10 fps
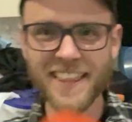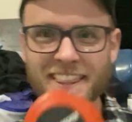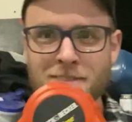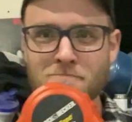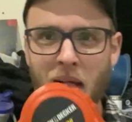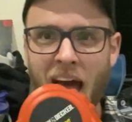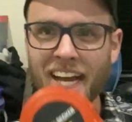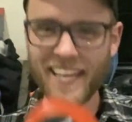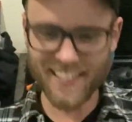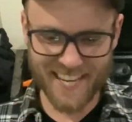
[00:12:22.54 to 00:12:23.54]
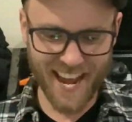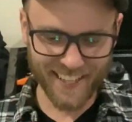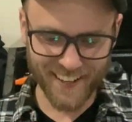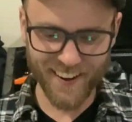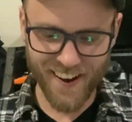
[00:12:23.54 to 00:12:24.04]
the Black &
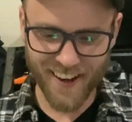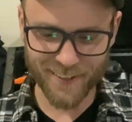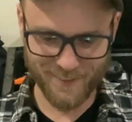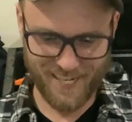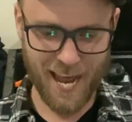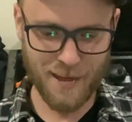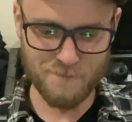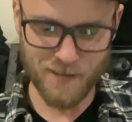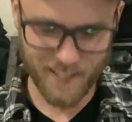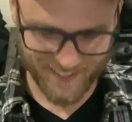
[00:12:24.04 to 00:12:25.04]
Decker Auto Tape.